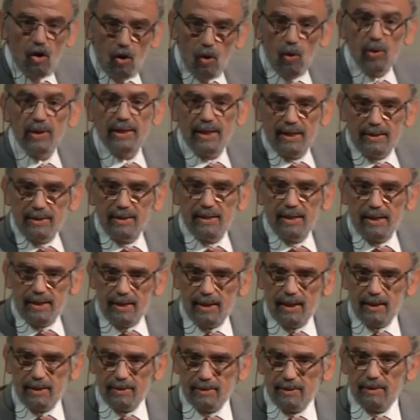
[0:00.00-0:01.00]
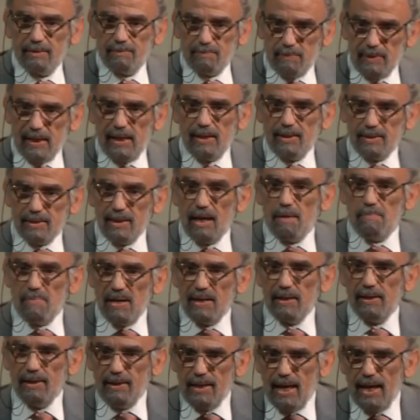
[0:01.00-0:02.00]
all the DNA. It's a
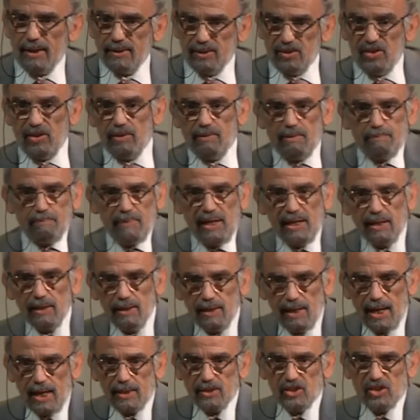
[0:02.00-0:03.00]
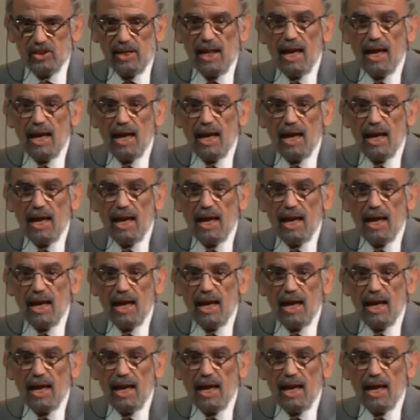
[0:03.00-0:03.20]
very large